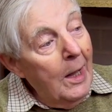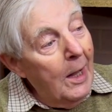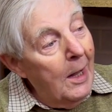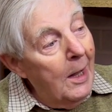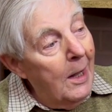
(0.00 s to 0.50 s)

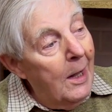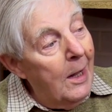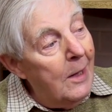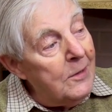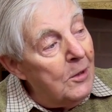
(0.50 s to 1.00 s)

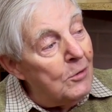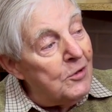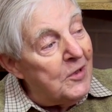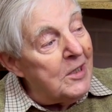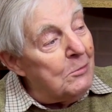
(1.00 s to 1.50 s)
The
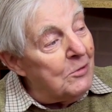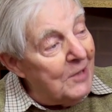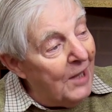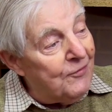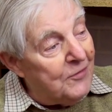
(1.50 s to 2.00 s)
only thing that was
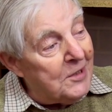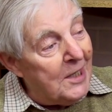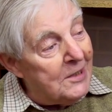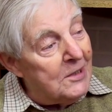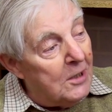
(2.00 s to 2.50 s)
left that
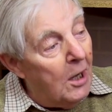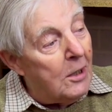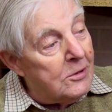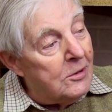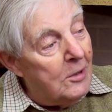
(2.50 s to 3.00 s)
I hadn't
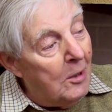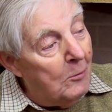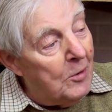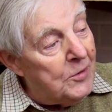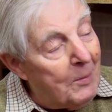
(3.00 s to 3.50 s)
got
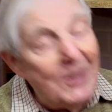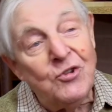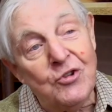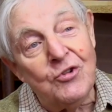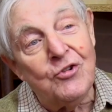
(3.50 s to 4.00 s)
were the
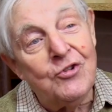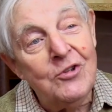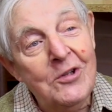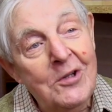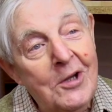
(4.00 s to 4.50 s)
benches,
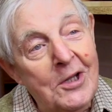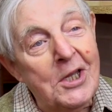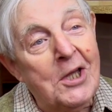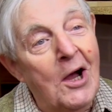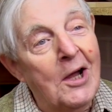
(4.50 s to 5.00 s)
and
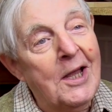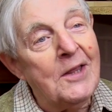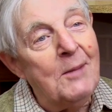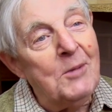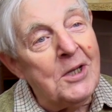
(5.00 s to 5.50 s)
you can't
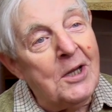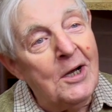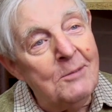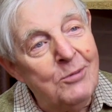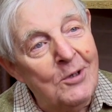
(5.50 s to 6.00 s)
get them in a
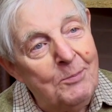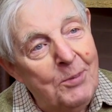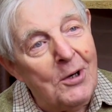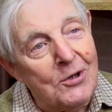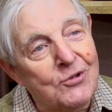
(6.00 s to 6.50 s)
cardboard
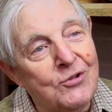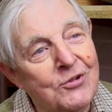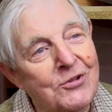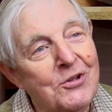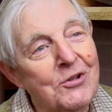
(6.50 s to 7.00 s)

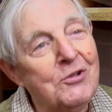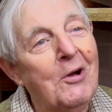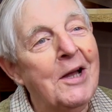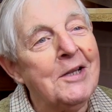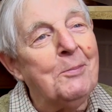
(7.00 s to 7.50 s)
box.
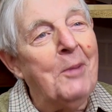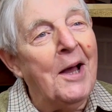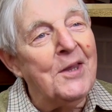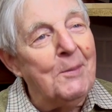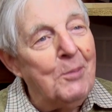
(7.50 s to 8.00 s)
So I had to
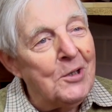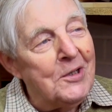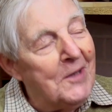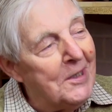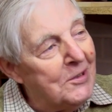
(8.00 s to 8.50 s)
bite the
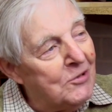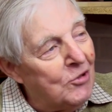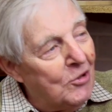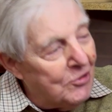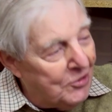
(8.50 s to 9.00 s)
bullet then and
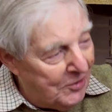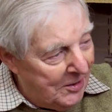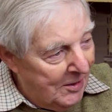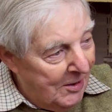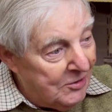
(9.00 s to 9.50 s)
talk to
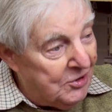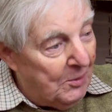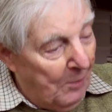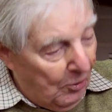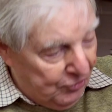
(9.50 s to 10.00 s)
the
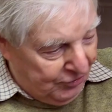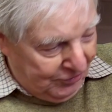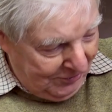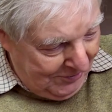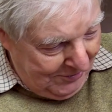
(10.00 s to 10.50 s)
boss.